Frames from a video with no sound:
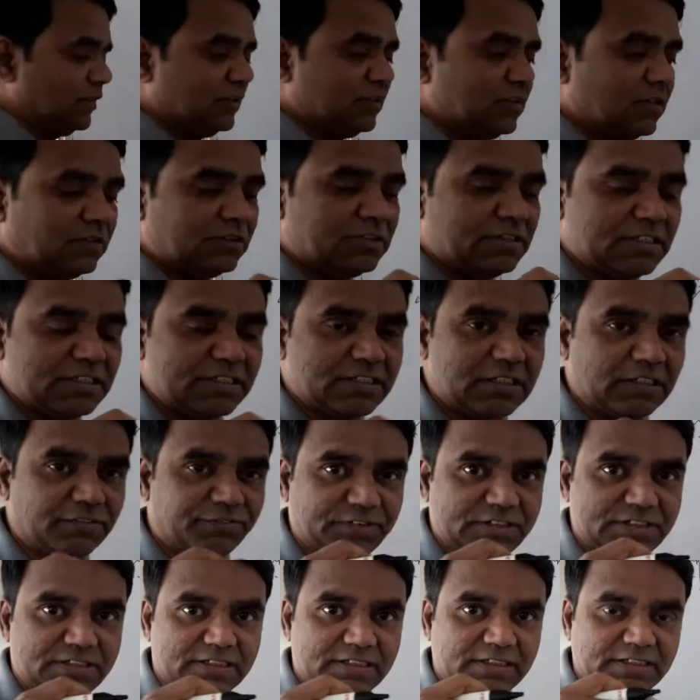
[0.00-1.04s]
on the
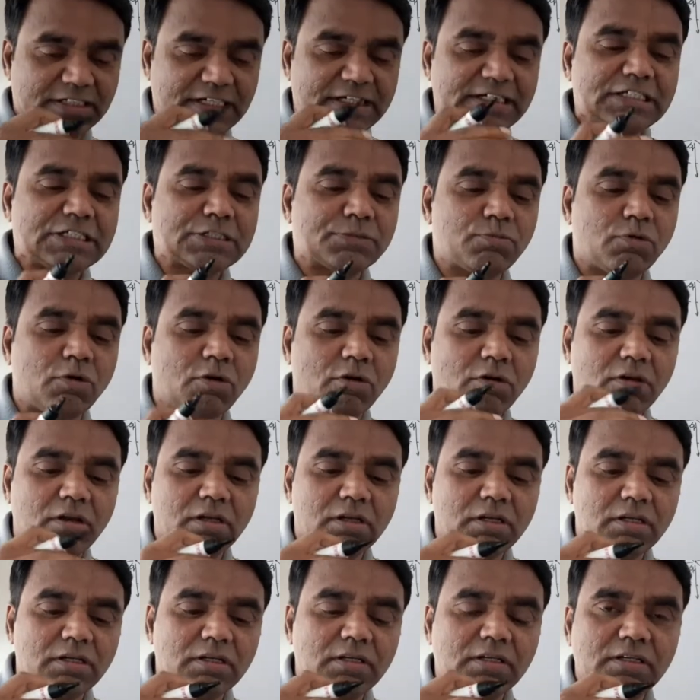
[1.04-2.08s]
surface area, any
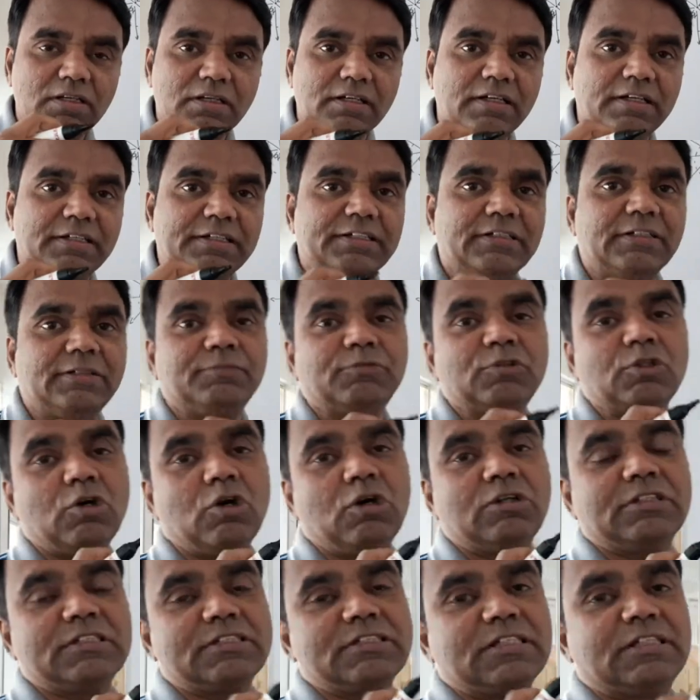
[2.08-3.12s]
small area
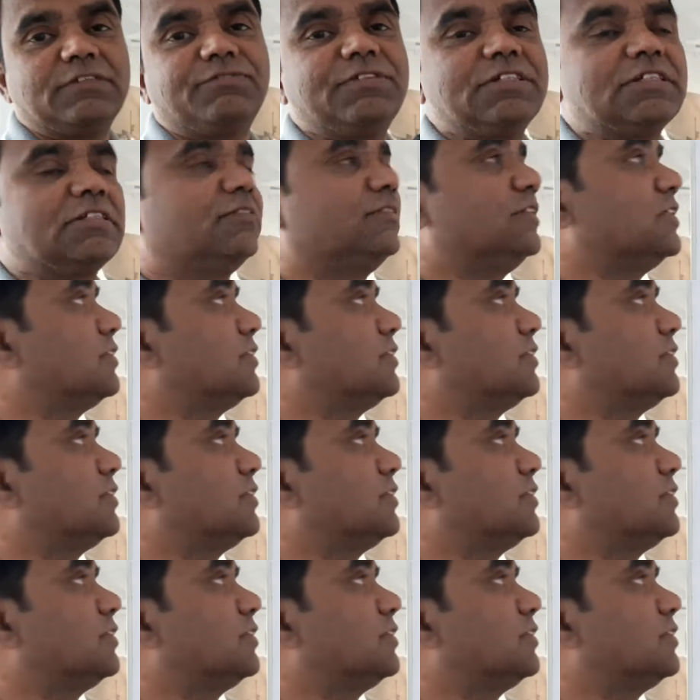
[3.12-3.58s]
on the surface of the